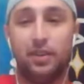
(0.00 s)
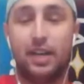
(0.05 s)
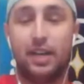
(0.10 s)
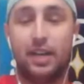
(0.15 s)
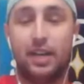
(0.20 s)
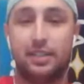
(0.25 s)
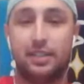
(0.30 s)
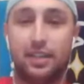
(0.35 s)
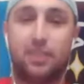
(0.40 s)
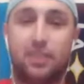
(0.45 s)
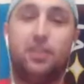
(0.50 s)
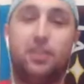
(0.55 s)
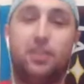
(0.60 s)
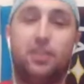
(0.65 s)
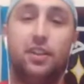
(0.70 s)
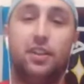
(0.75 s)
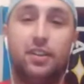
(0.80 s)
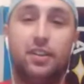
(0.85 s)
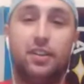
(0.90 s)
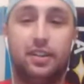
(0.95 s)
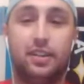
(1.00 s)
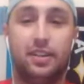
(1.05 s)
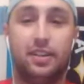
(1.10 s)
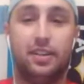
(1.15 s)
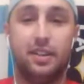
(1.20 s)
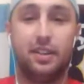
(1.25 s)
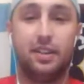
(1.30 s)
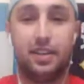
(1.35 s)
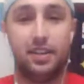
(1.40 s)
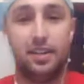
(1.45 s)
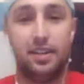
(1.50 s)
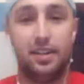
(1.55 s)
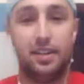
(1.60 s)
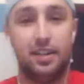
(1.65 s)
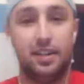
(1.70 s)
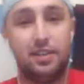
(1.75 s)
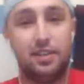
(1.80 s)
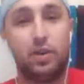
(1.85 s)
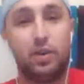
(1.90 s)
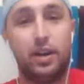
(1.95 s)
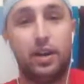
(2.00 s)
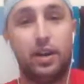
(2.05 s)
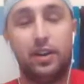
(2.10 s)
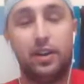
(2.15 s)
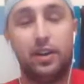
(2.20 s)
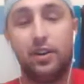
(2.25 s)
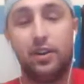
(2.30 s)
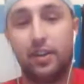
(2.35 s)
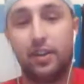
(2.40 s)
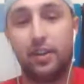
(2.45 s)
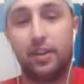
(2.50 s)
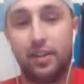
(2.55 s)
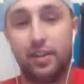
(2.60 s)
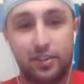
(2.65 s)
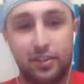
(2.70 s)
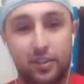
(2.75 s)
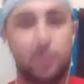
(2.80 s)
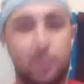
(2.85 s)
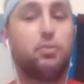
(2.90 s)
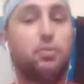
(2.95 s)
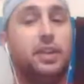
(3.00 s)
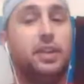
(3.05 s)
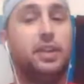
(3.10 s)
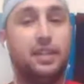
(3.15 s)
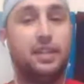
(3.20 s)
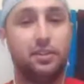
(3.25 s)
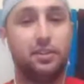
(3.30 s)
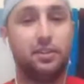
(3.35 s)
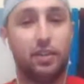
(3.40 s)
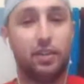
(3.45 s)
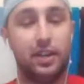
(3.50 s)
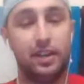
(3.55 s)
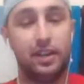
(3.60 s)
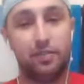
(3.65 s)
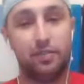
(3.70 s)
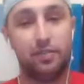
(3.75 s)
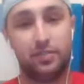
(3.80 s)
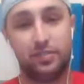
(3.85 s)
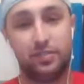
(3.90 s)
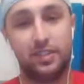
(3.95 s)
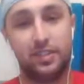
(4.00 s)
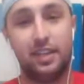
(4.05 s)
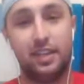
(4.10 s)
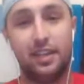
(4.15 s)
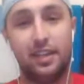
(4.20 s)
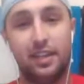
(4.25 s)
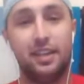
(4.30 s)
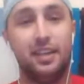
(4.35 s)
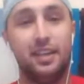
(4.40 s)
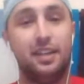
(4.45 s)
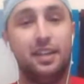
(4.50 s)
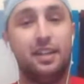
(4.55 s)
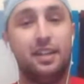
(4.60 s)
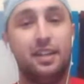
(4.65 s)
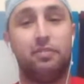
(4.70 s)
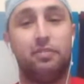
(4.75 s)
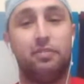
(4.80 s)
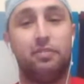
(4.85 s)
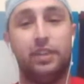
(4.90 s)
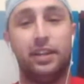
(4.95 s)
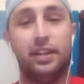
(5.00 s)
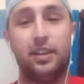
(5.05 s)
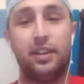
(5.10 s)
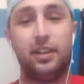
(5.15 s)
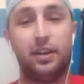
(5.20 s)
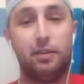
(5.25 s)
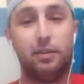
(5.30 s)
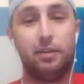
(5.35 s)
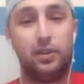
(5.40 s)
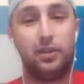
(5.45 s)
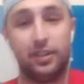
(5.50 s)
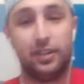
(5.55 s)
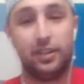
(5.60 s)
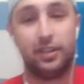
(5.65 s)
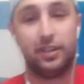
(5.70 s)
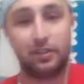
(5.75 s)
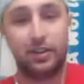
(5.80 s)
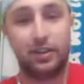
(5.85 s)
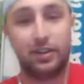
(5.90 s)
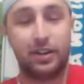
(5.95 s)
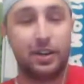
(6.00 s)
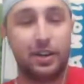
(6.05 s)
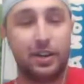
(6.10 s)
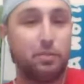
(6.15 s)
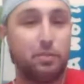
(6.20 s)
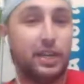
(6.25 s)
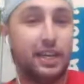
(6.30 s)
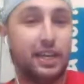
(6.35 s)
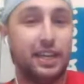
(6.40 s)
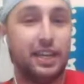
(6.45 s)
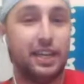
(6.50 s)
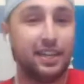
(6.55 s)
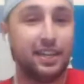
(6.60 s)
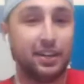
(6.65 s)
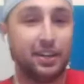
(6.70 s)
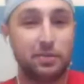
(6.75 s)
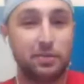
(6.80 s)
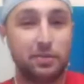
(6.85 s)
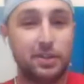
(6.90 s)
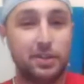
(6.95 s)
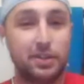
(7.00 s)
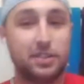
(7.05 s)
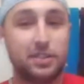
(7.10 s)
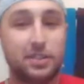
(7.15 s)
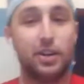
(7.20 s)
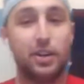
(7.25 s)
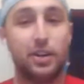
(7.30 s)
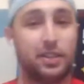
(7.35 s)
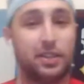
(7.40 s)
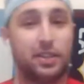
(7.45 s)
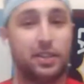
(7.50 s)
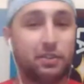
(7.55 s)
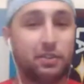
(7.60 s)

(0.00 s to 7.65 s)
Guys like Colin and Dwyer are going to start complaining to the refs. Failhaber, they're going to be too worried about